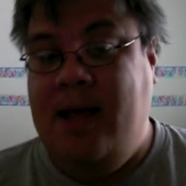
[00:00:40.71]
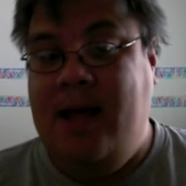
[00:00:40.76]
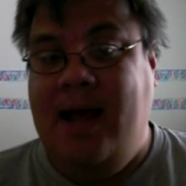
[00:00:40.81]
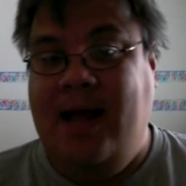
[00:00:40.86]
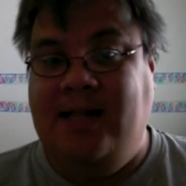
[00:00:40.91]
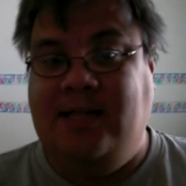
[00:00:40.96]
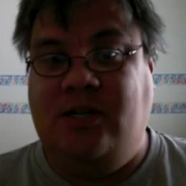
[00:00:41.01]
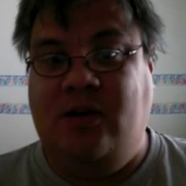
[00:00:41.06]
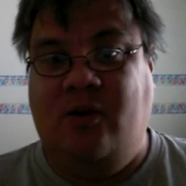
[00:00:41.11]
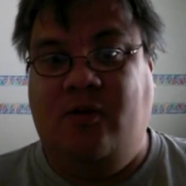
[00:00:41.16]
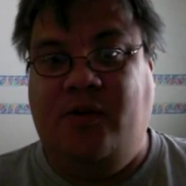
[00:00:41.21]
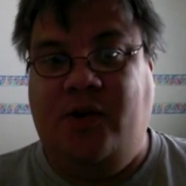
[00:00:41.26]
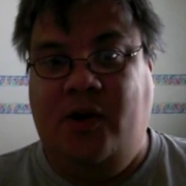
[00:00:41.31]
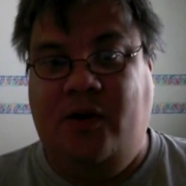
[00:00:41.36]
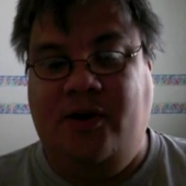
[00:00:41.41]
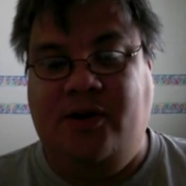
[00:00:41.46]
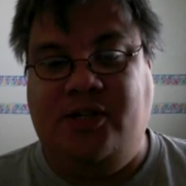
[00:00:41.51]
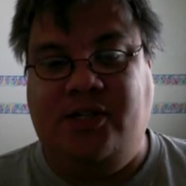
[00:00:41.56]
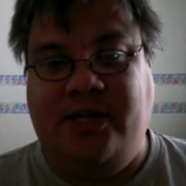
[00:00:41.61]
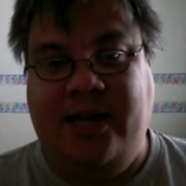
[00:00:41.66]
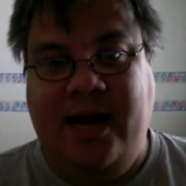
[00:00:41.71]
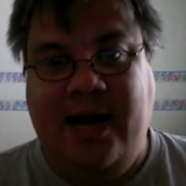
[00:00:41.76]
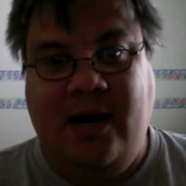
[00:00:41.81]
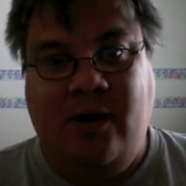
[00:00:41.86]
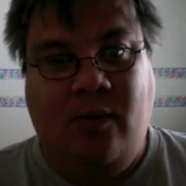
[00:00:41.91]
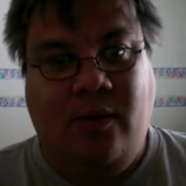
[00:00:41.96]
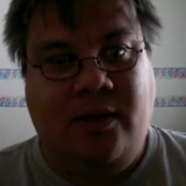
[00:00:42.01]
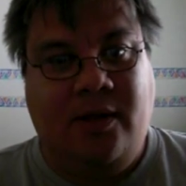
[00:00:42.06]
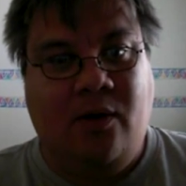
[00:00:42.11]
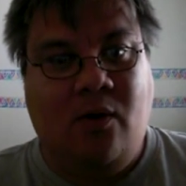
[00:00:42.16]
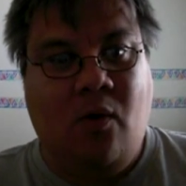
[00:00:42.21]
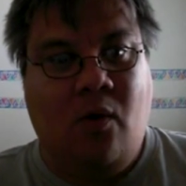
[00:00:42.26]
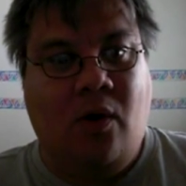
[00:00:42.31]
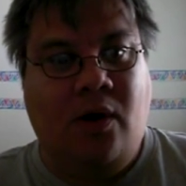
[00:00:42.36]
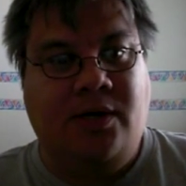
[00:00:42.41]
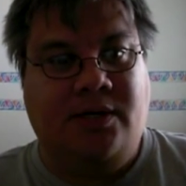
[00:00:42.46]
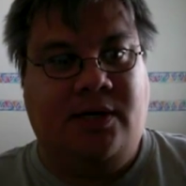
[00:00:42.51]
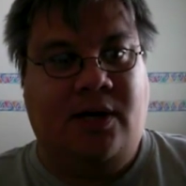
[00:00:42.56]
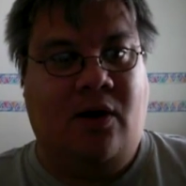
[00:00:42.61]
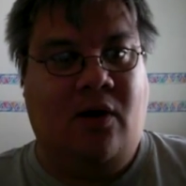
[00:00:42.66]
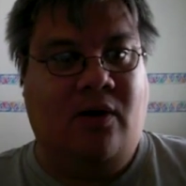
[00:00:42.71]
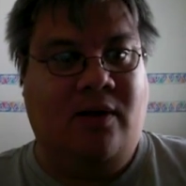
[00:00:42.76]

And so if you understand what the chords are,